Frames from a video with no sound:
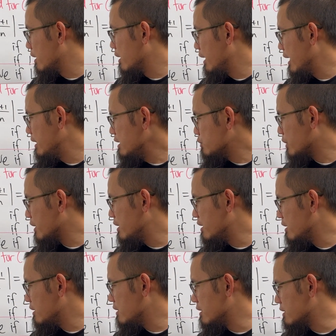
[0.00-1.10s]
And this right here
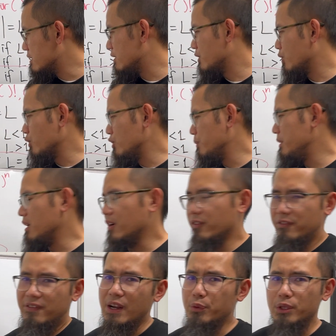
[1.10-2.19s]
is going to be a
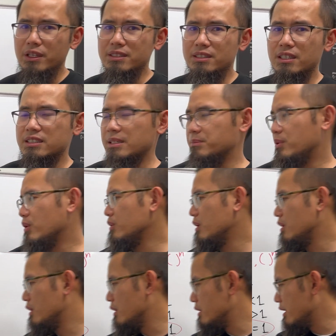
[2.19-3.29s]
very easy example.
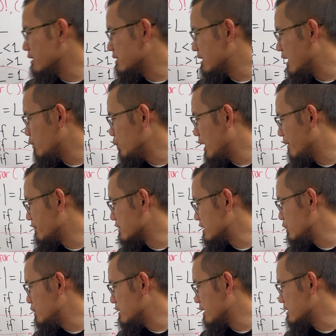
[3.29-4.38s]
Let's say we have the
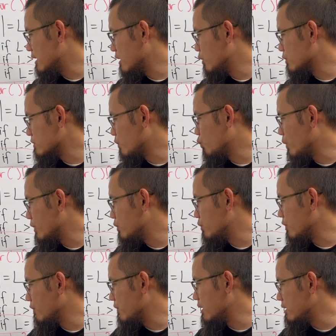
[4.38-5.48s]
series as n goes from 1 to
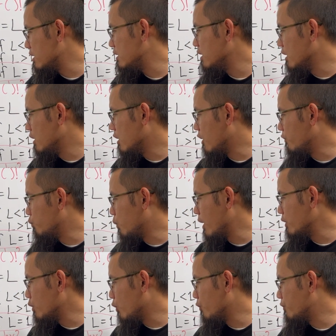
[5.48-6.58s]
infinity of
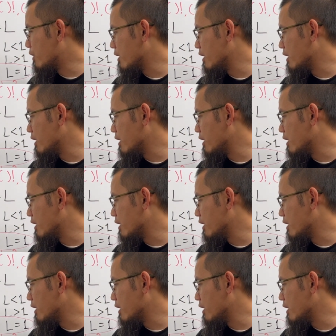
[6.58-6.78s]
1 over